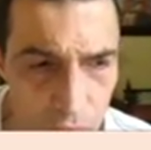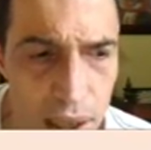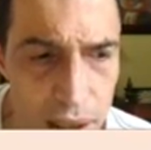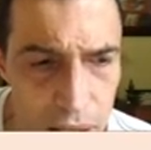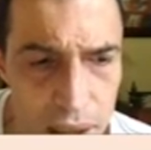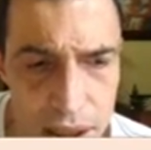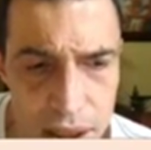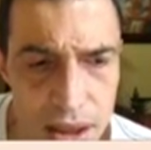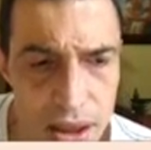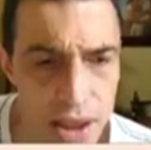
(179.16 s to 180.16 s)

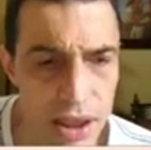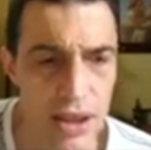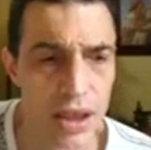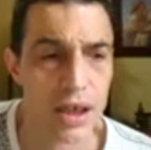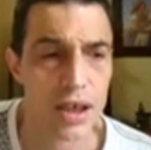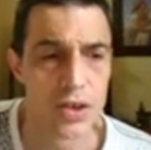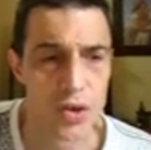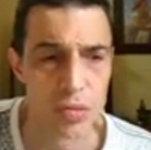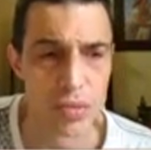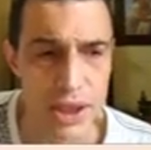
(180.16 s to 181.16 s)
interesting thing
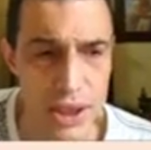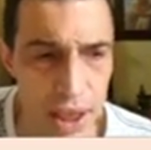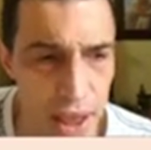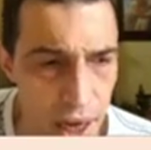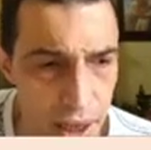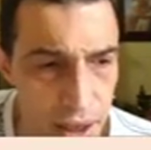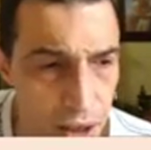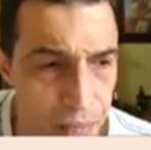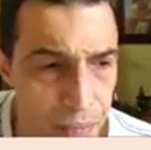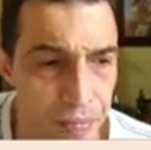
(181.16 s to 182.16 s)
to investigate.
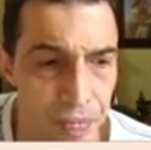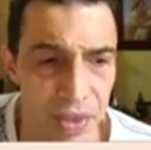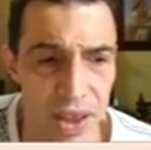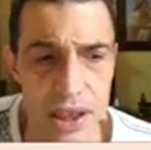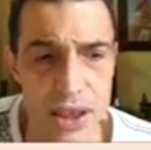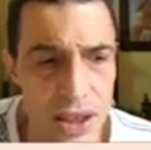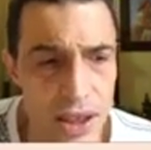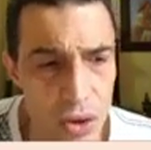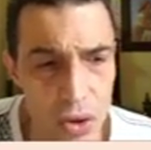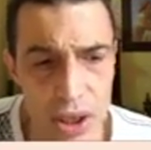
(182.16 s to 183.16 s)
This
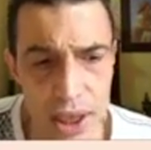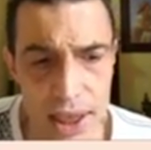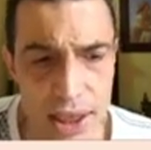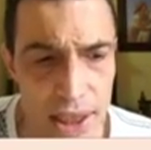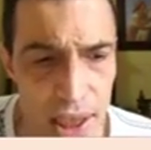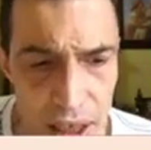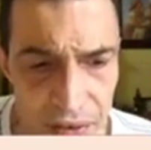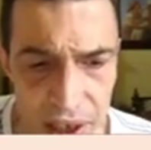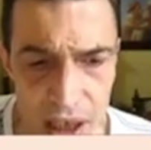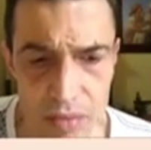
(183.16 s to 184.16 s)
study is
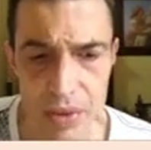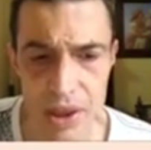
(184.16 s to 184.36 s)
significant